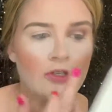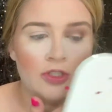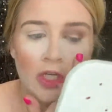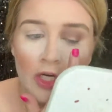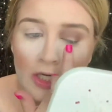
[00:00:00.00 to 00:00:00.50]

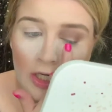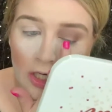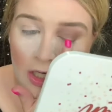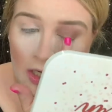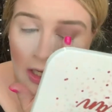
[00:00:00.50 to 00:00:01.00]

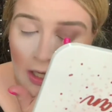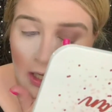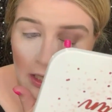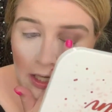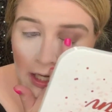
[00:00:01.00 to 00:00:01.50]
darker
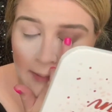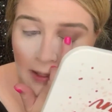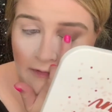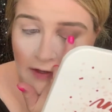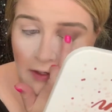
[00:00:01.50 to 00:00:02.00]
on
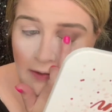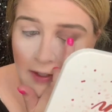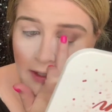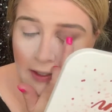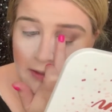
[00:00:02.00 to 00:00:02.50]
my finger
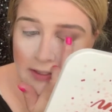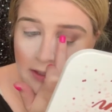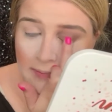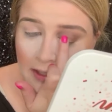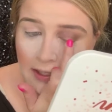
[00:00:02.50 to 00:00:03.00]
than it is in
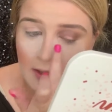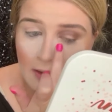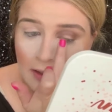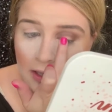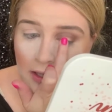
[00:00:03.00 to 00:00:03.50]
the pan.